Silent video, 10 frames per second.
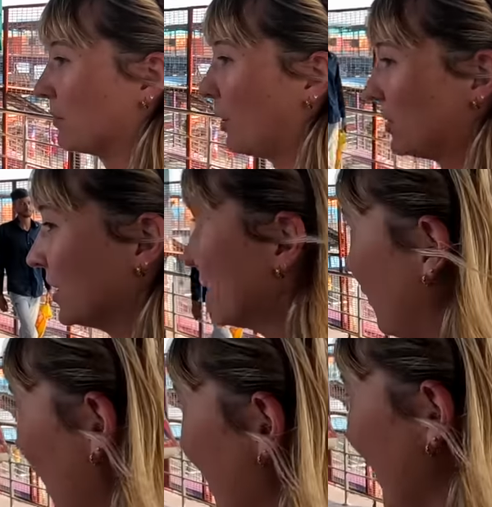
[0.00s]
the most
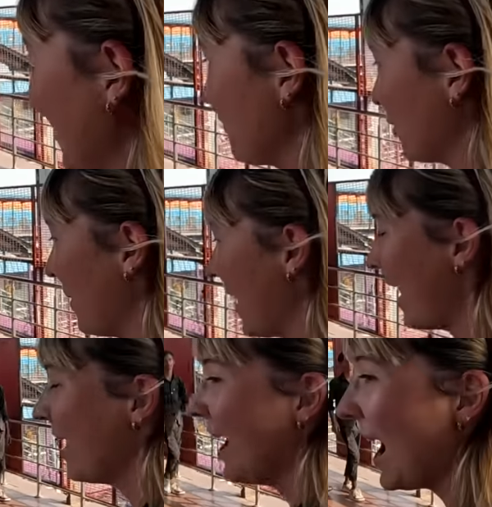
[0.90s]

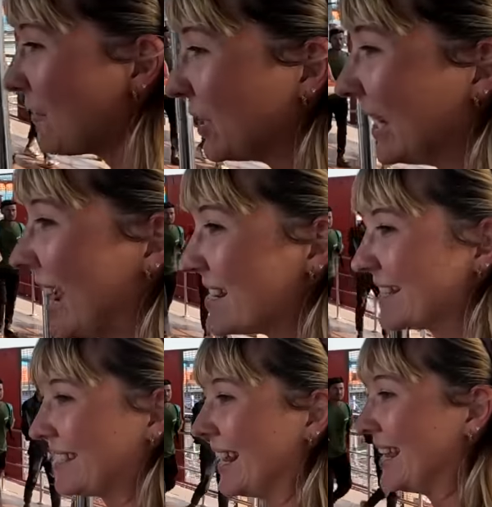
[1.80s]
everywhere. Haven't yet
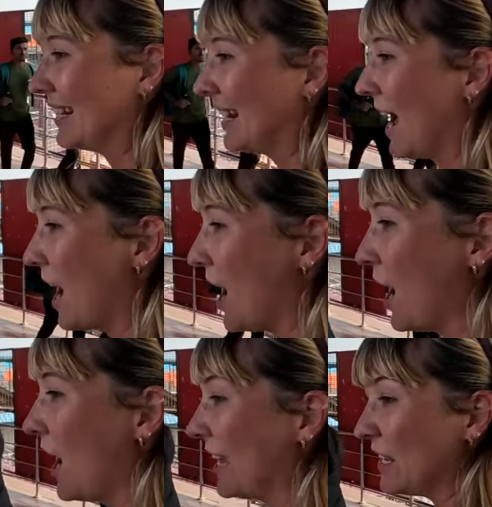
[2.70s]
seen
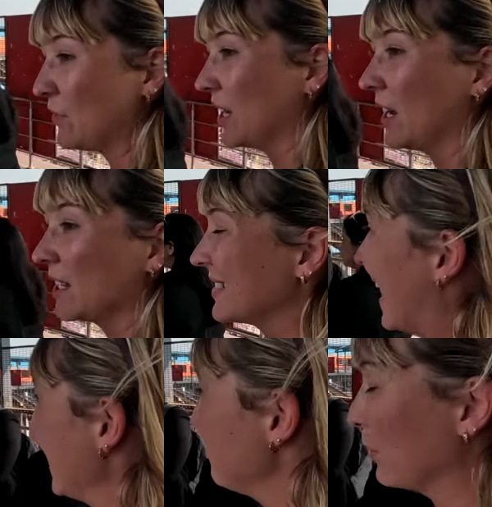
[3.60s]
even a
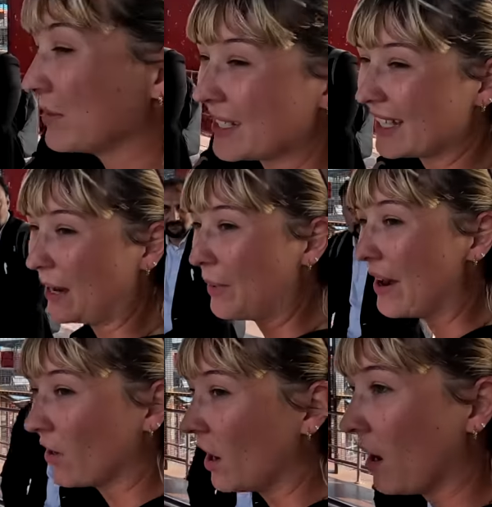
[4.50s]
table to say
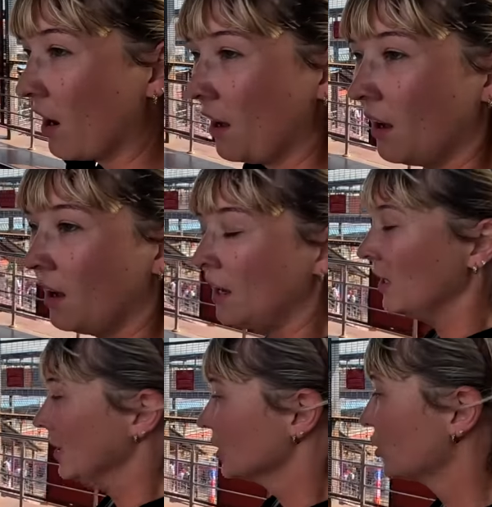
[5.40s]
where our
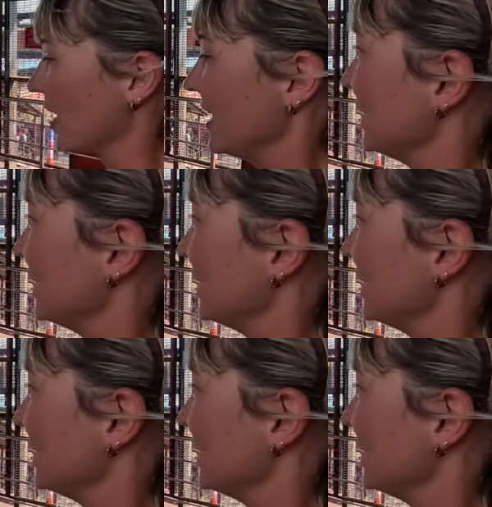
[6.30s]
train